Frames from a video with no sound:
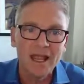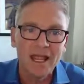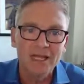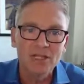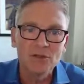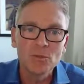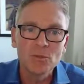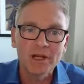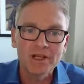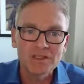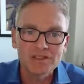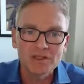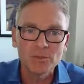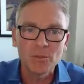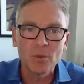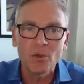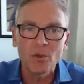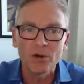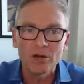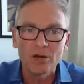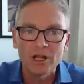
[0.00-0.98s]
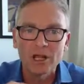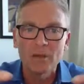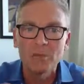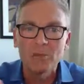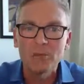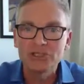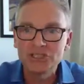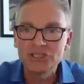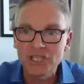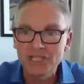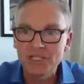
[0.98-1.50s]
And you want to support
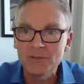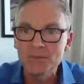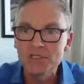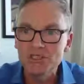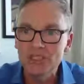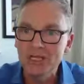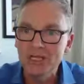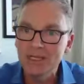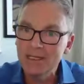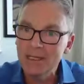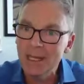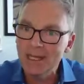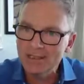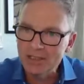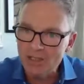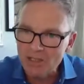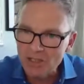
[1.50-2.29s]
machine-to-machine